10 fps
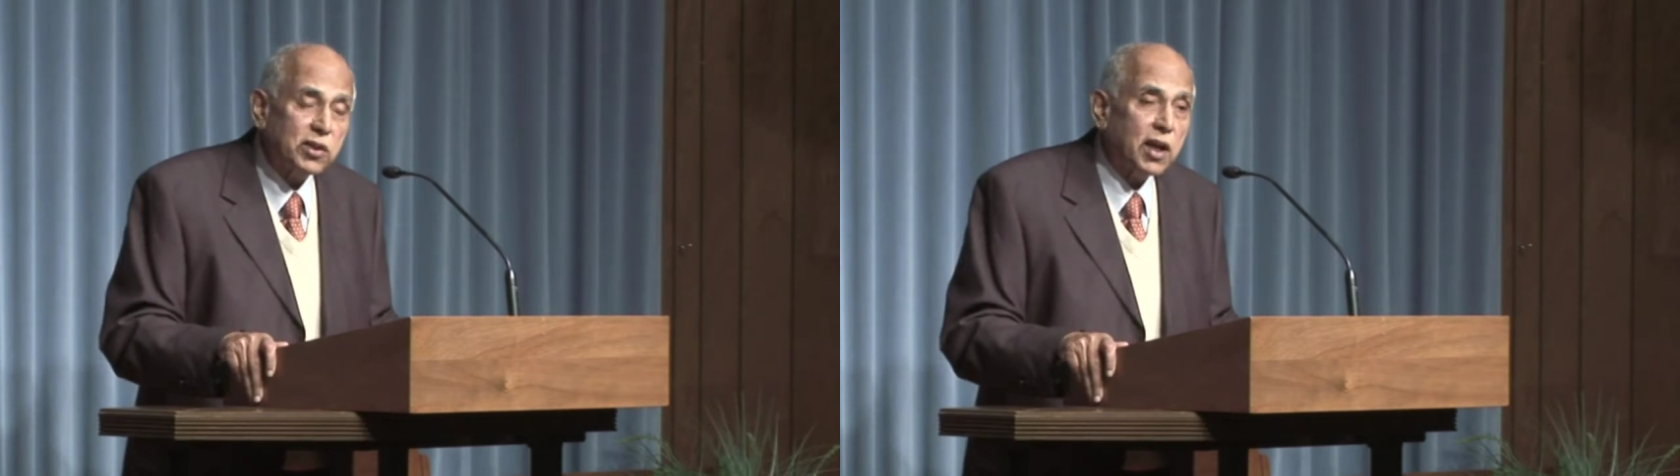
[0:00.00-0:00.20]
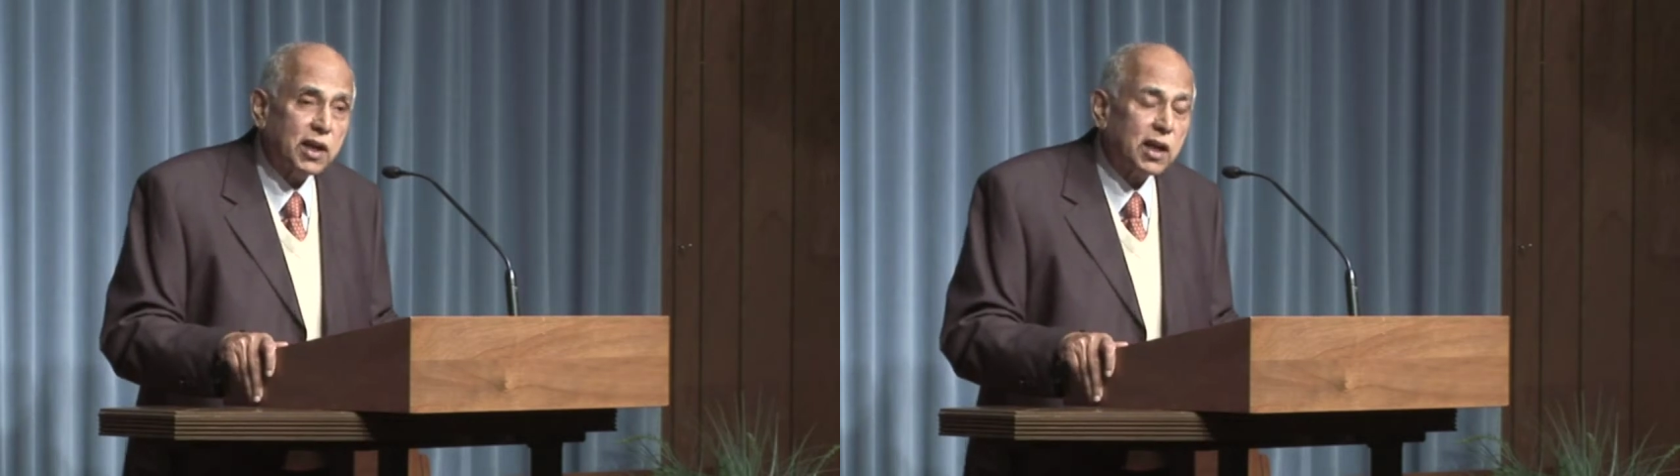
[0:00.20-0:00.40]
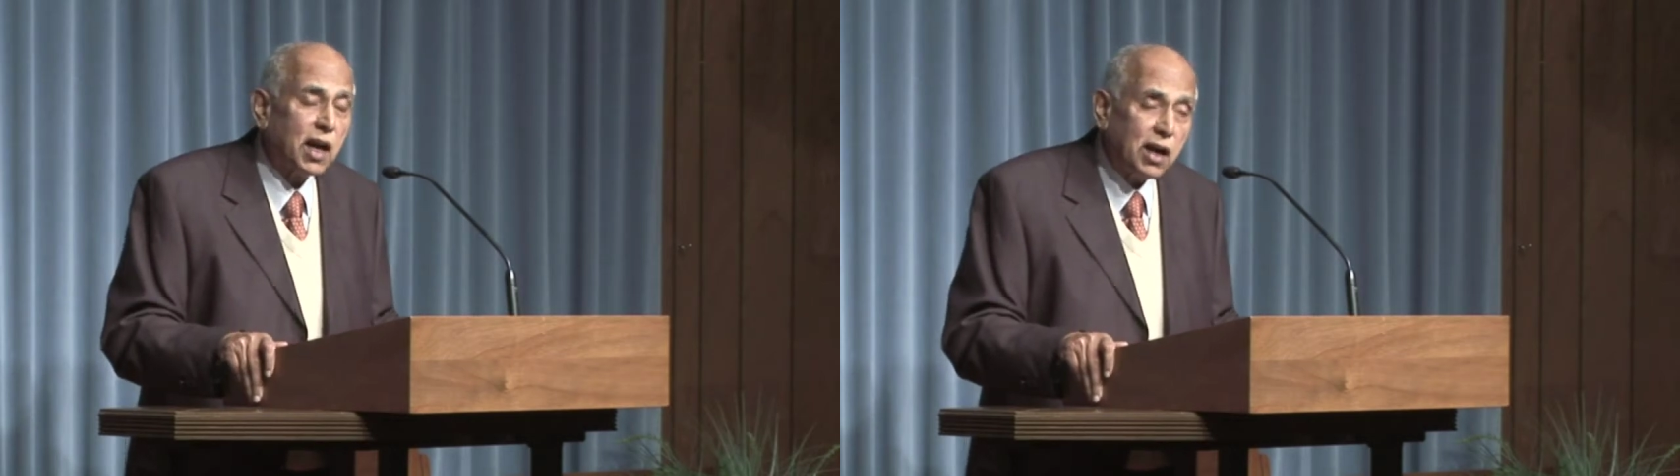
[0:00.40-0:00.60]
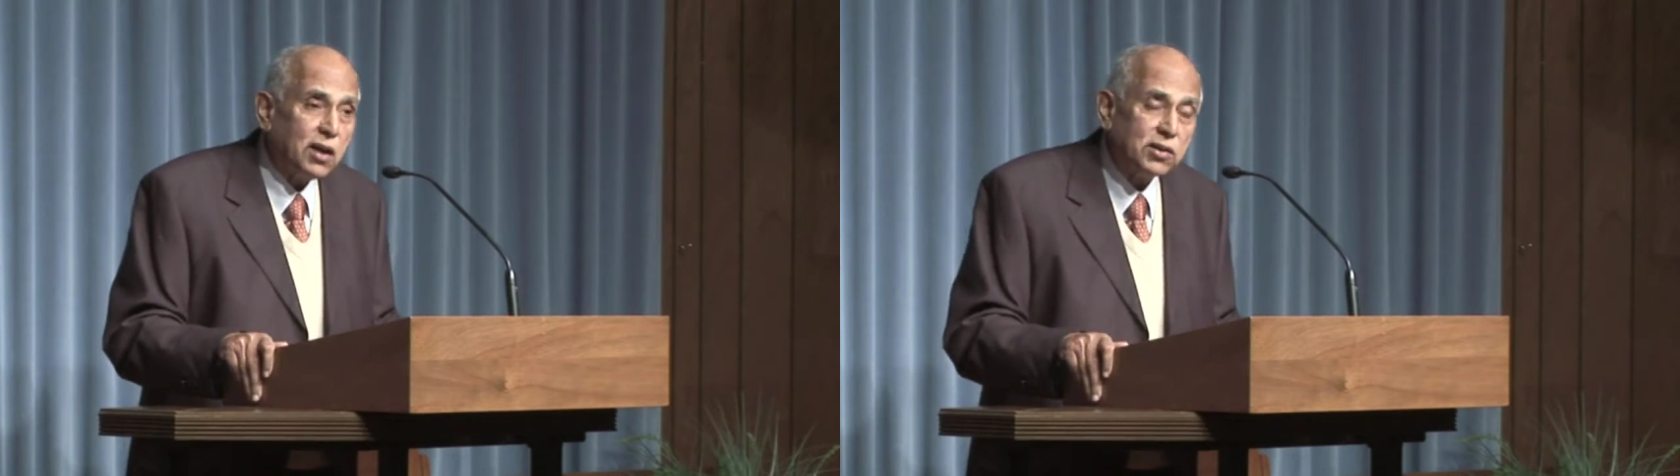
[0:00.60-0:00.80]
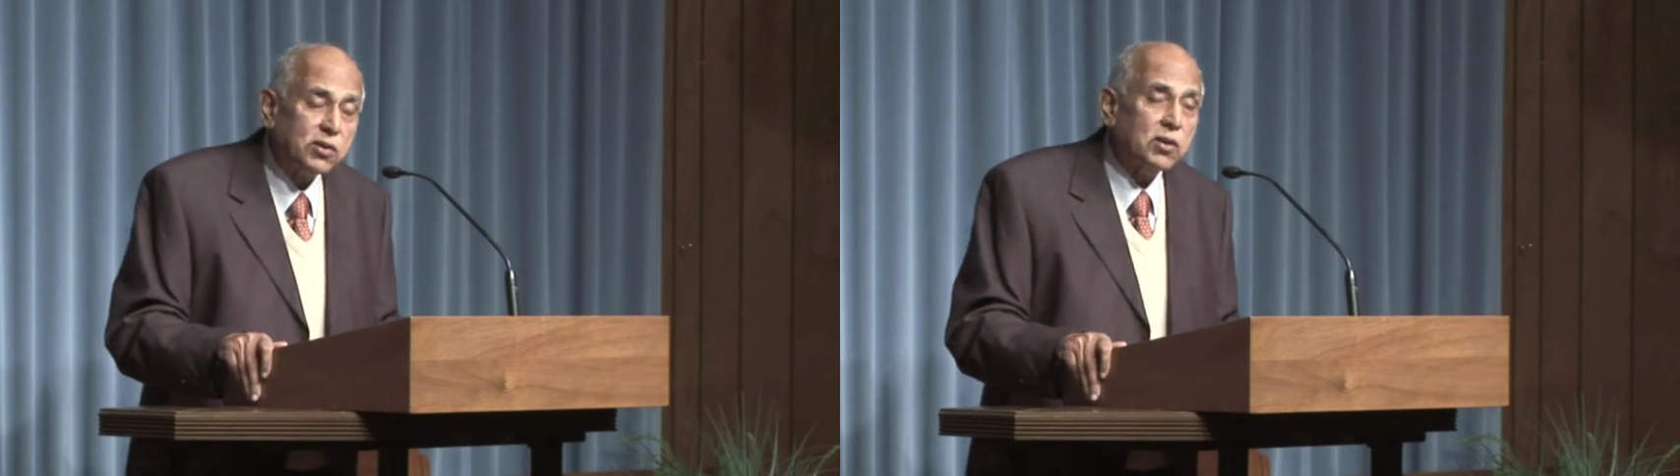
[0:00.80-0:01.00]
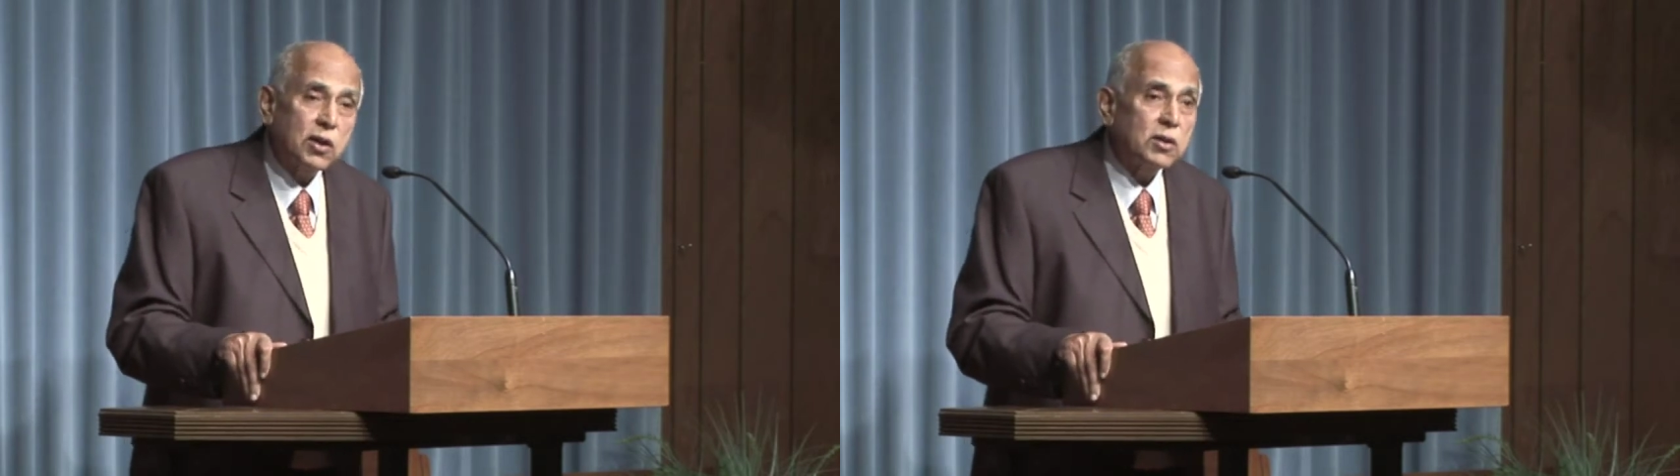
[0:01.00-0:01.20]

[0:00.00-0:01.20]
they can't